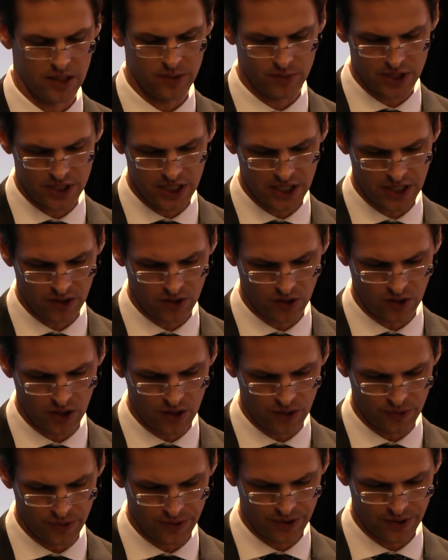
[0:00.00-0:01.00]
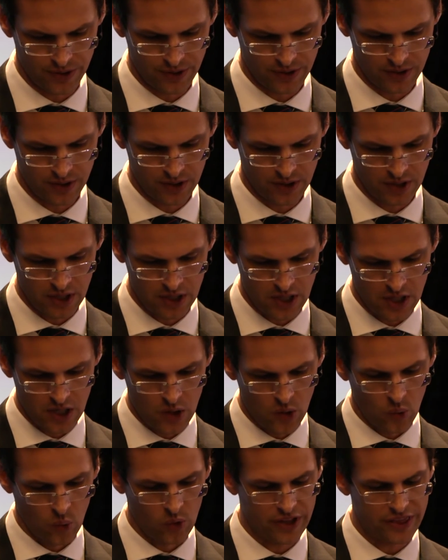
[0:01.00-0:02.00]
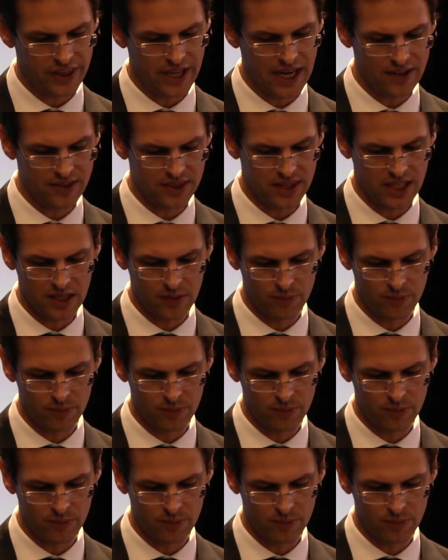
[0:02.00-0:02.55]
limiting growth. Without the